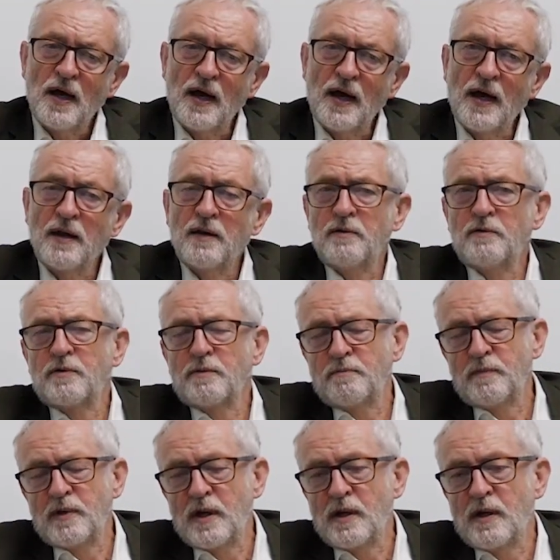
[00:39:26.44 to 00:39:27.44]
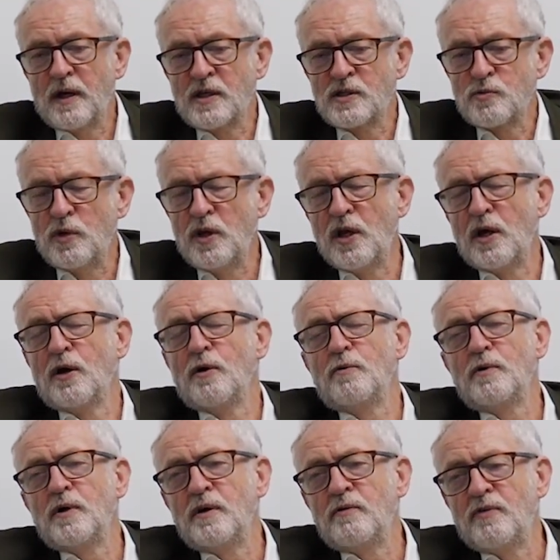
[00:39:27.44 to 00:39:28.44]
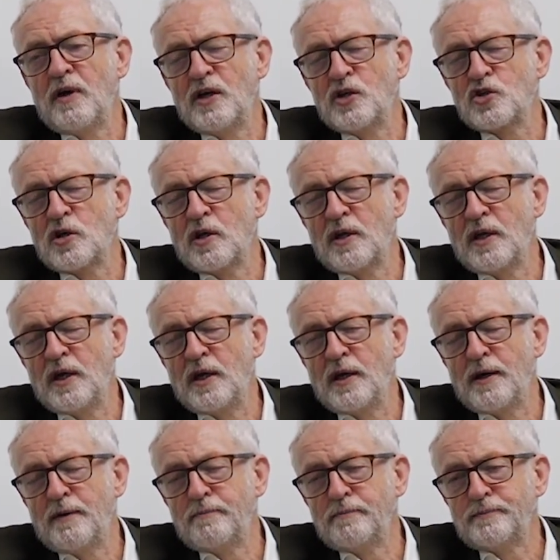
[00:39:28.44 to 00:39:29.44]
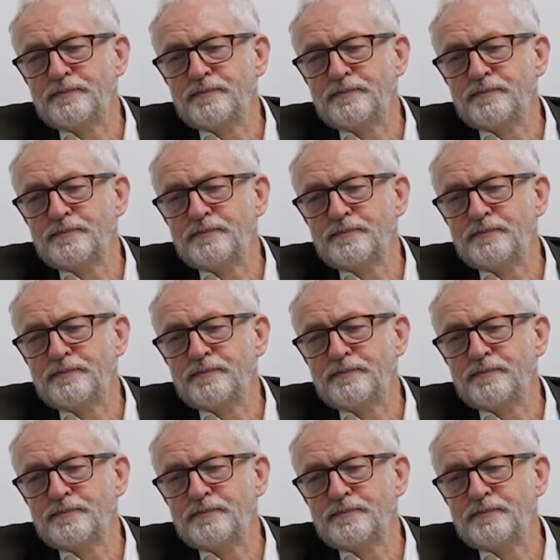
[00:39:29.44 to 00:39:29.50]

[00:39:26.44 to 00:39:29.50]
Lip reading: and as we know, eventually